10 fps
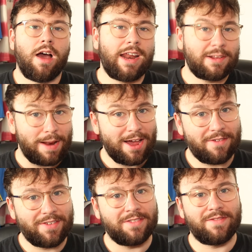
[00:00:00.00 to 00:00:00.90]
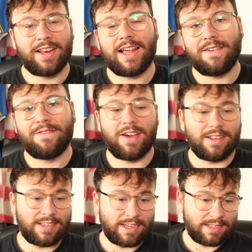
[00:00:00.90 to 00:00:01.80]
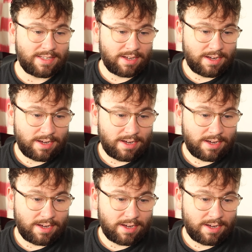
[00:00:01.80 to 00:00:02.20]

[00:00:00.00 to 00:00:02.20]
Our last playoff is Villa versus